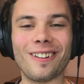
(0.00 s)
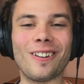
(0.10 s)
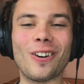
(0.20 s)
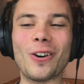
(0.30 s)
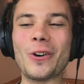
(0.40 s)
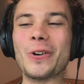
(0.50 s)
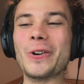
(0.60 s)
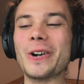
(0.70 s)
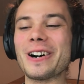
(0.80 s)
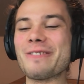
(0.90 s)

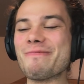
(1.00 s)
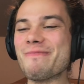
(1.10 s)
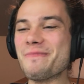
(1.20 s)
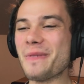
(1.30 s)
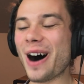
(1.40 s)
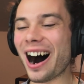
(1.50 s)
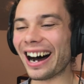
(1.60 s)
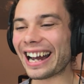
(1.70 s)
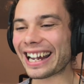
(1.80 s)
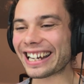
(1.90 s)
Oh
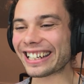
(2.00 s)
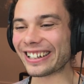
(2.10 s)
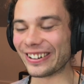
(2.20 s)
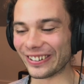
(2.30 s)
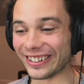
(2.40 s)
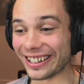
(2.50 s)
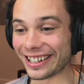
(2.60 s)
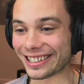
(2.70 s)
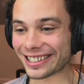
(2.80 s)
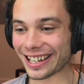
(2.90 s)
my
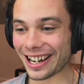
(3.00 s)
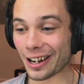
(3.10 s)
goodness.